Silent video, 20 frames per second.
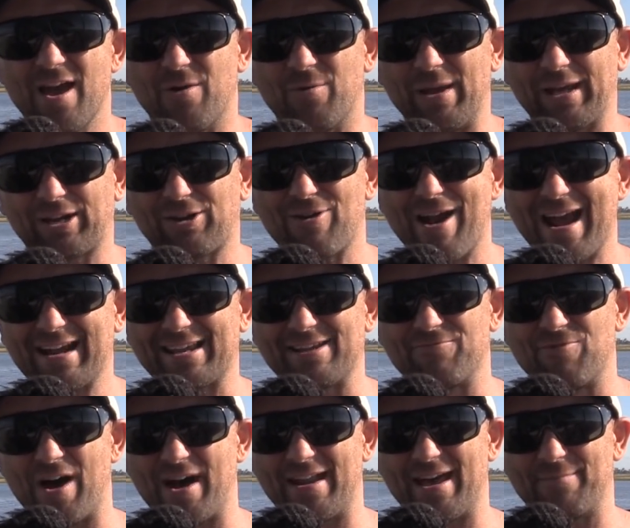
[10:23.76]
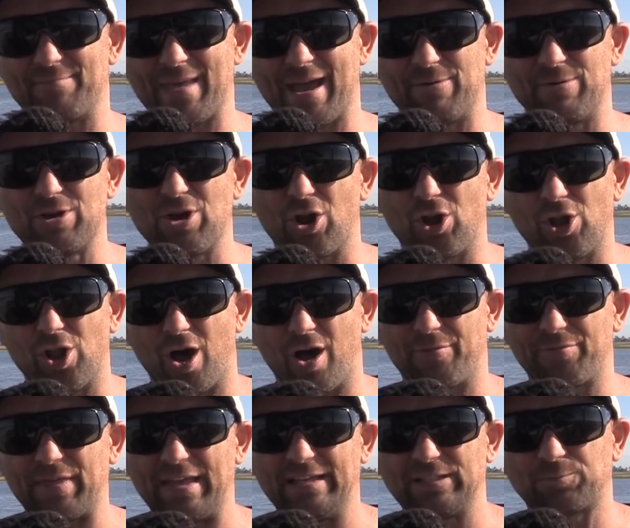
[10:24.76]
We're cracking right up there. We've got a lot
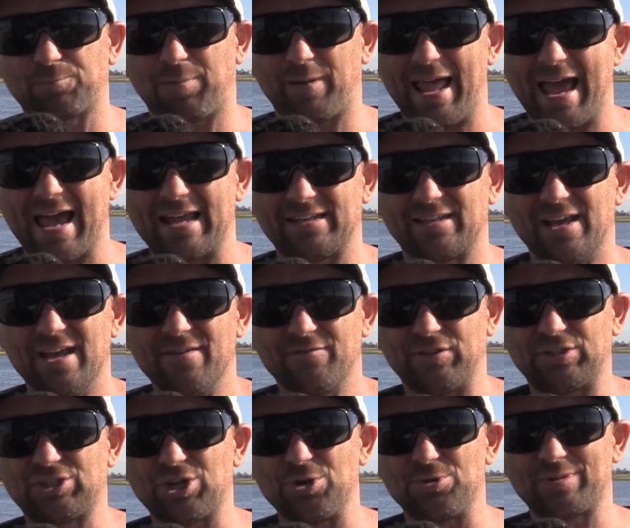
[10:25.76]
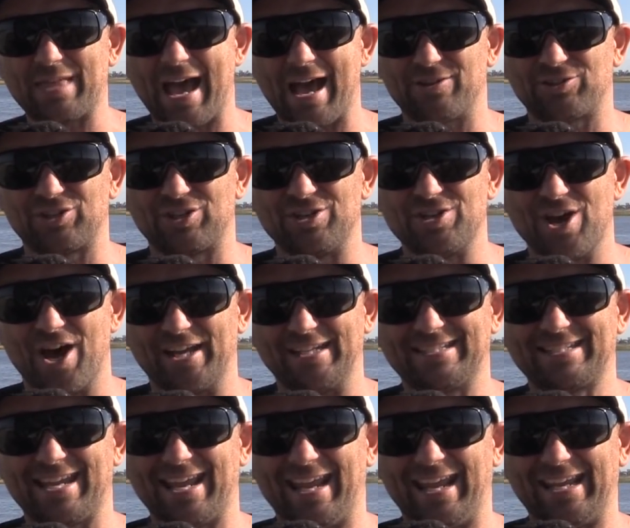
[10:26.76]
of things planned for
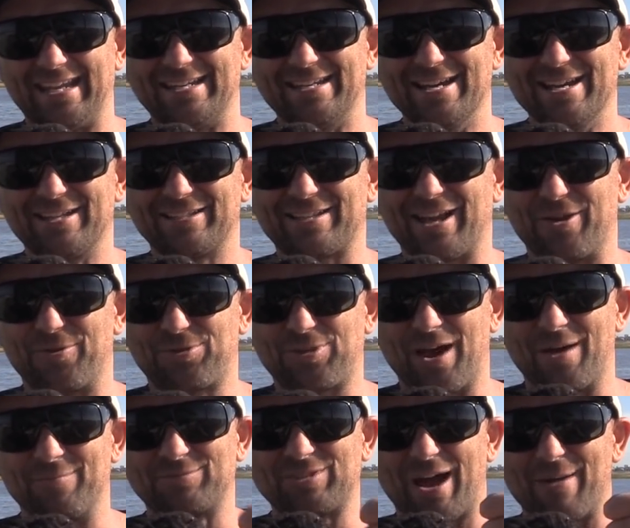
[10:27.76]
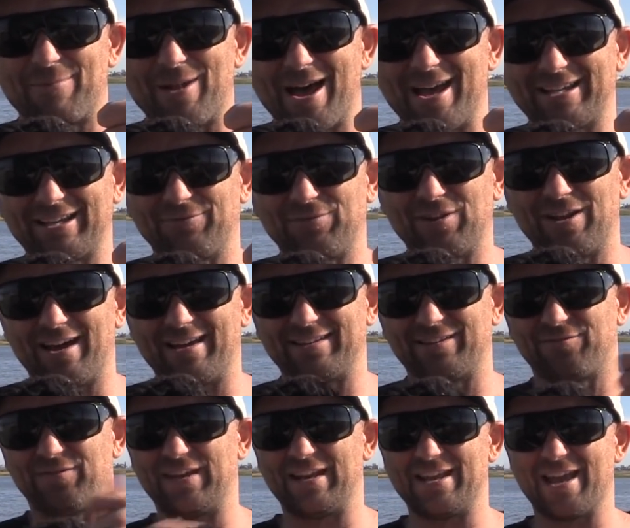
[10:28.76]
2019. So thumbs up, like if you like the
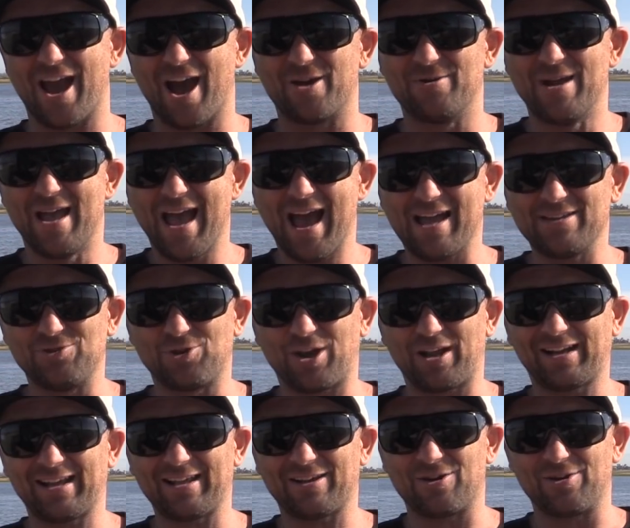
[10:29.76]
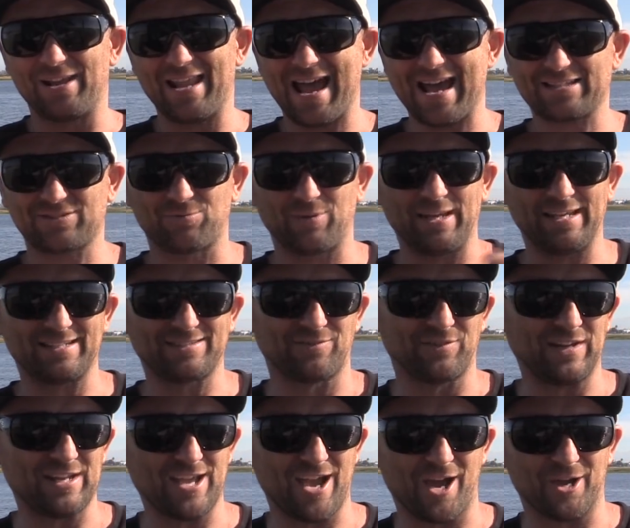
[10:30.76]
video, and you can click on last week's
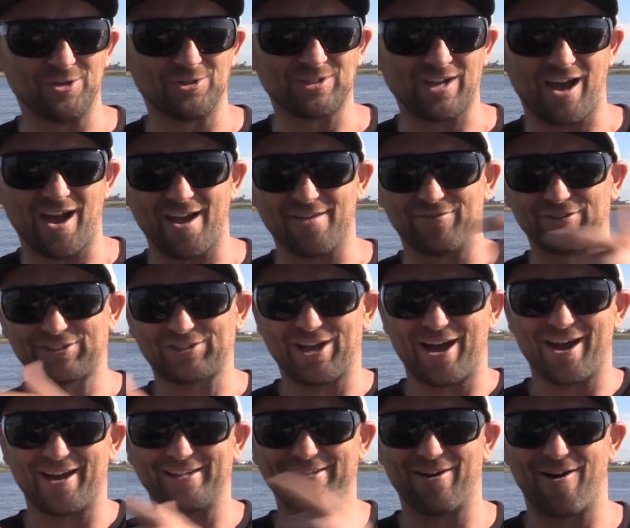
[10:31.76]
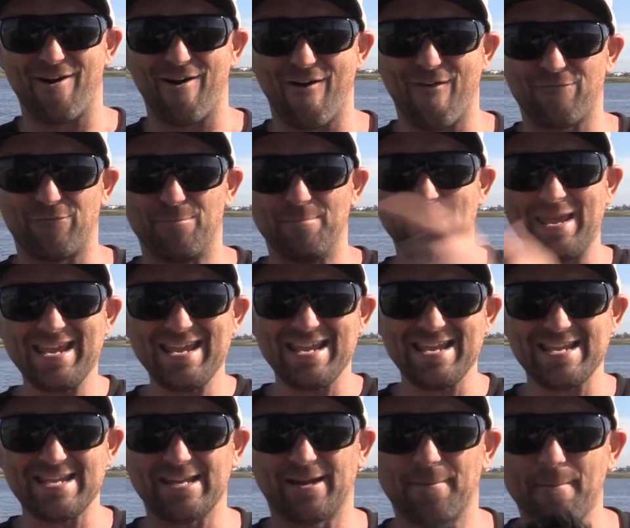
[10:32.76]
videos either side of
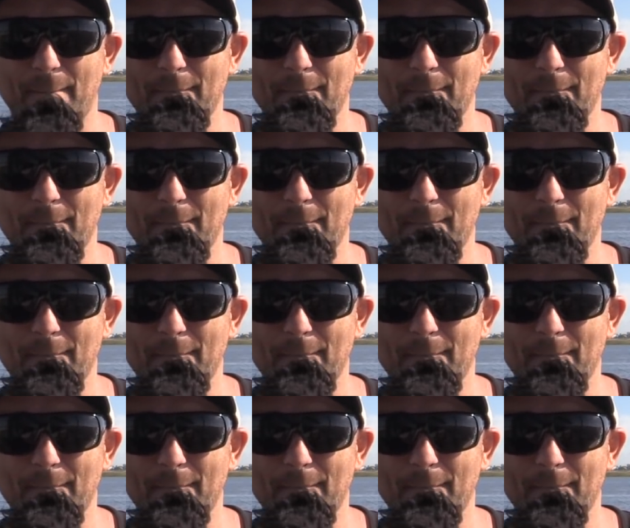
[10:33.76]
me.